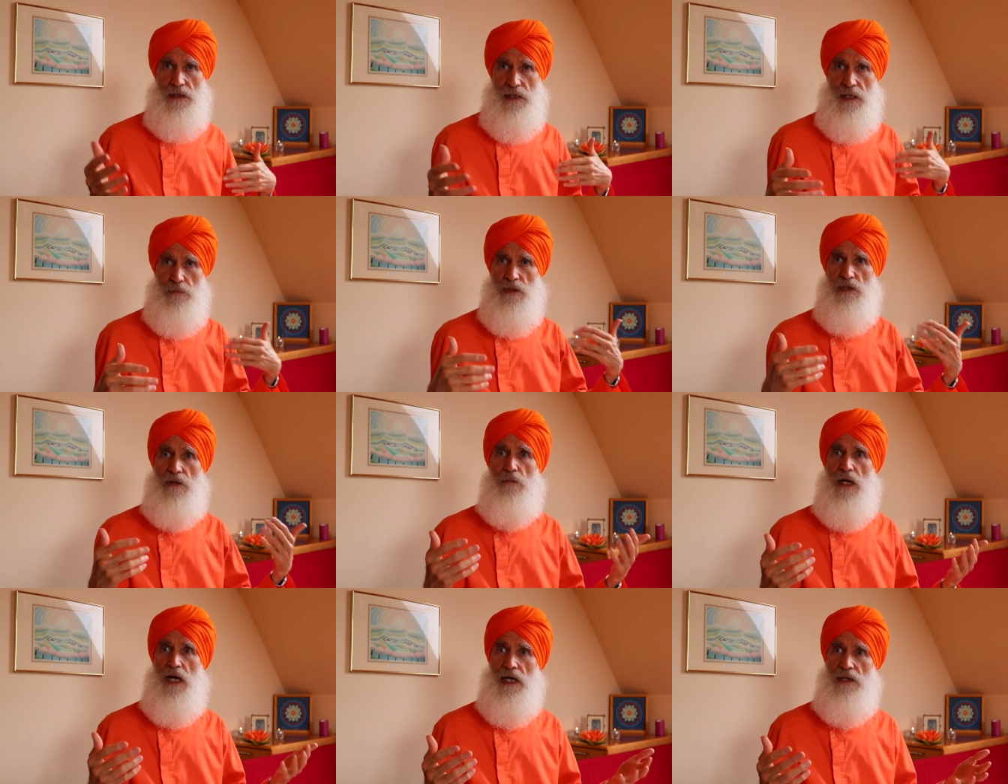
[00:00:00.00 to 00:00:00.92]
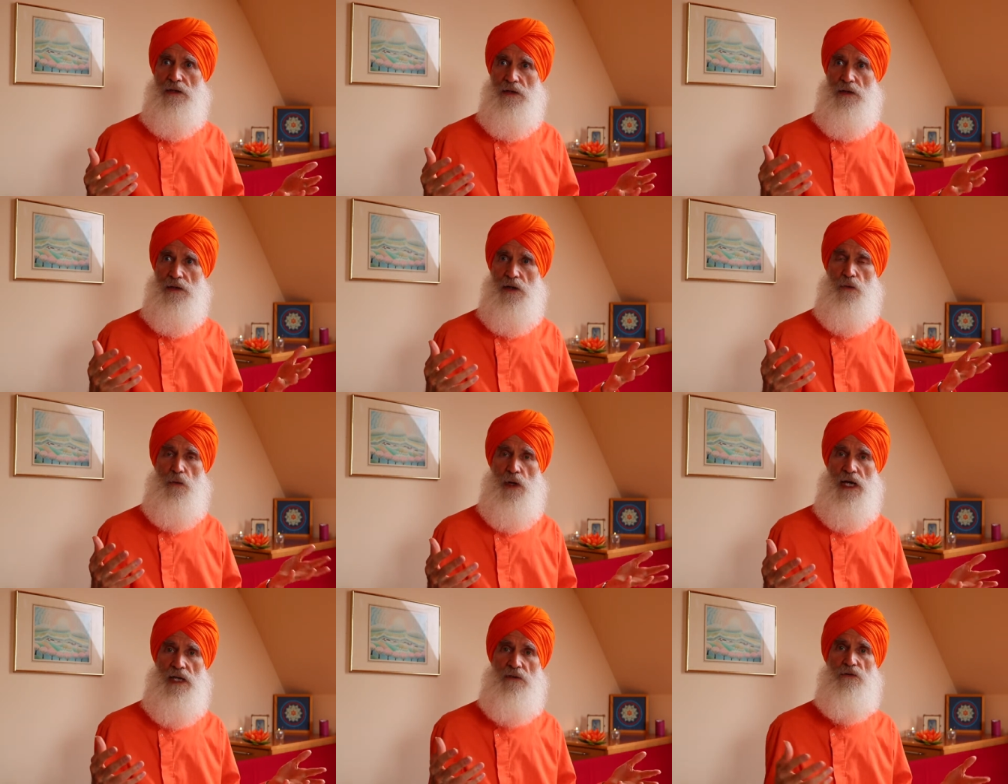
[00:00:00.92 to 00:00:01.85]
keeps the mind
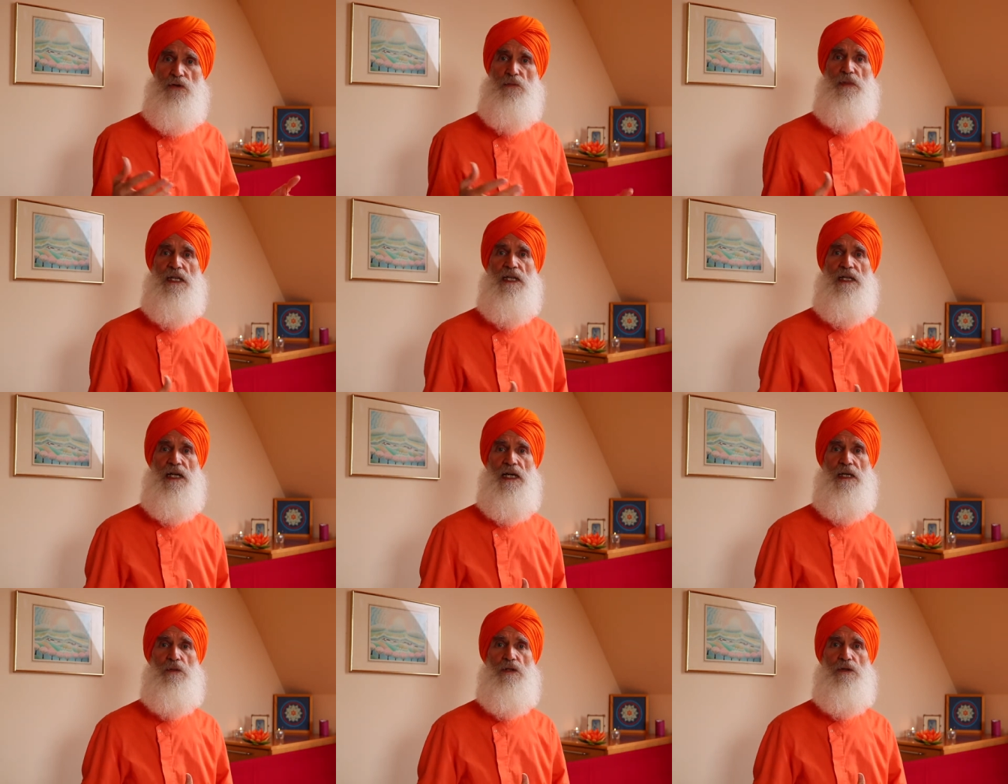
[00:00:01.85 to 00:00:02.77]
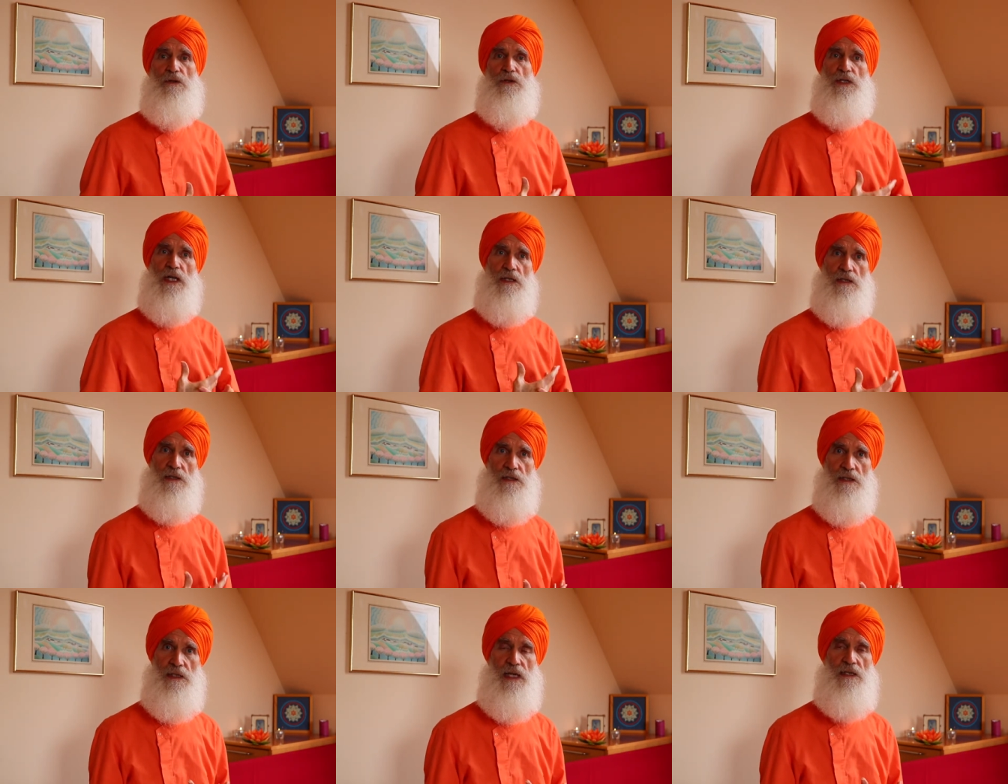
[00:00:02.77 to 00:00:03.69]
away from being able to
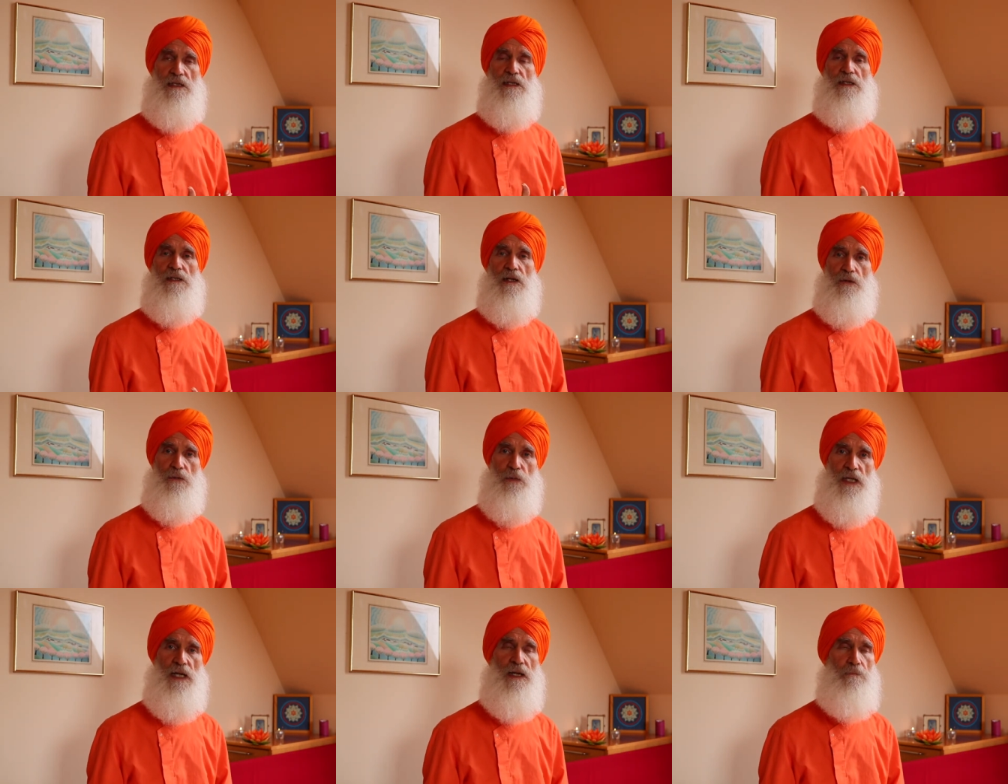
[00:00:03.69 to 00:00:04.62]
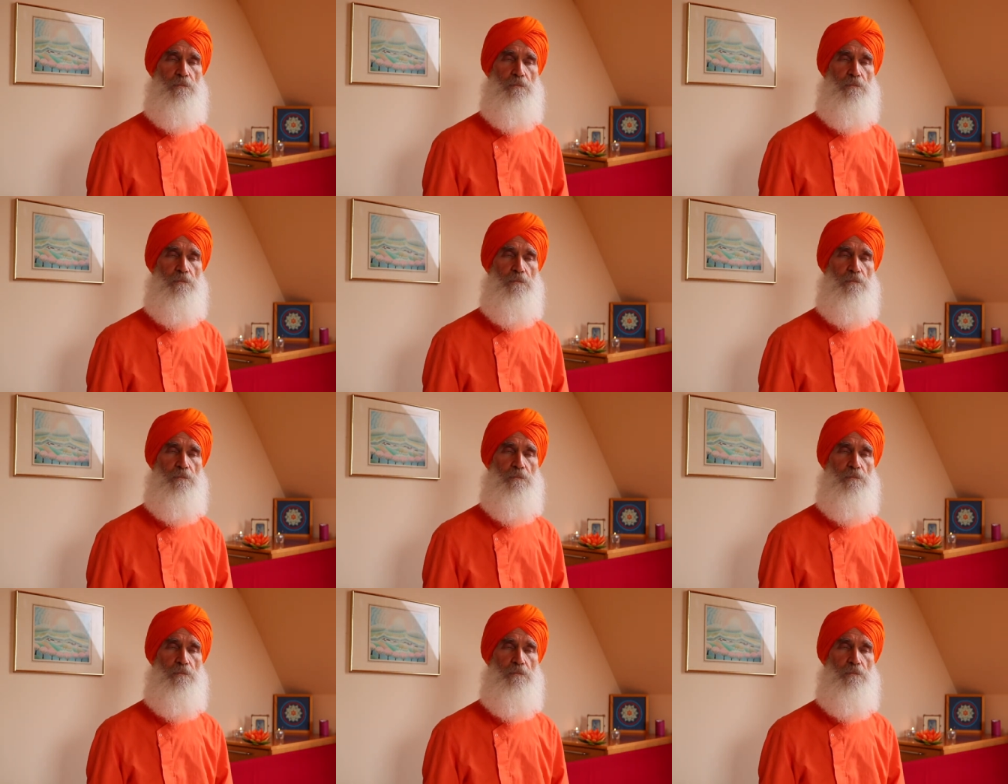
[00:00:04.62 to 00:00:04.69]
just sense its own being.